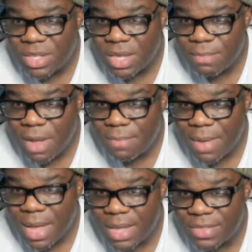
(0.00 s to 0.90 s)
thing on my
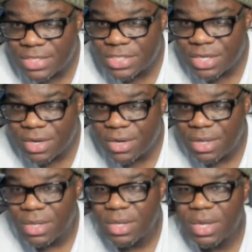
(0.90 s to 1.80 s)
mind this year
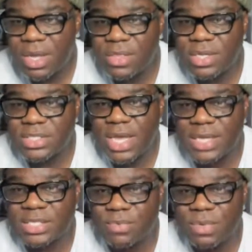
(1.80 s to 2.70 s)
after the
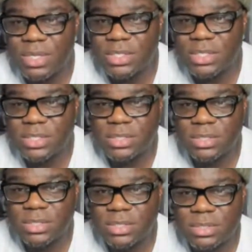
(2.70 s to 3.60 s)
taxi ones.
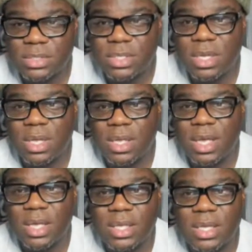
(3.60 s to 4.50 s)
Oh uh,
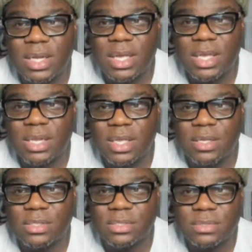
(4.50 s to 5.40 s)
yeah, good luck getting
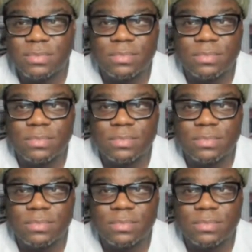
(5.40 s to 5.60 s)
those.